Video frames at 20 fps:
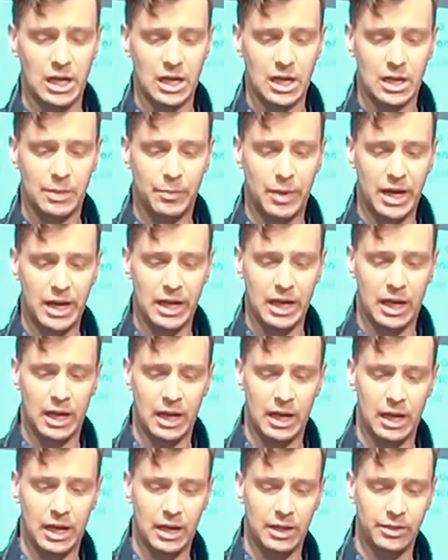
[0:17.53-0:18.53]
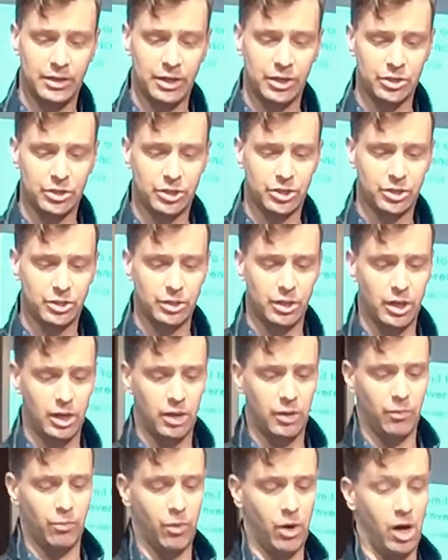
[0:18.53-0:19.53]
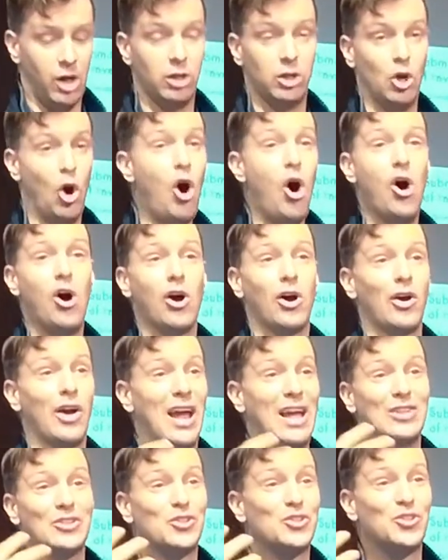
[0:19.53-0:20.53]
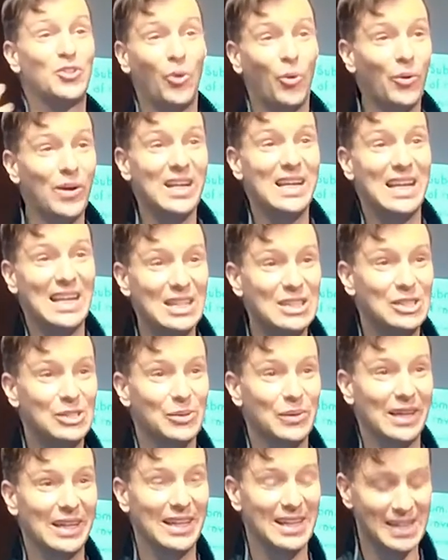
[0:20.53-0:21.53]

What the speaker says: but there's a long and storied history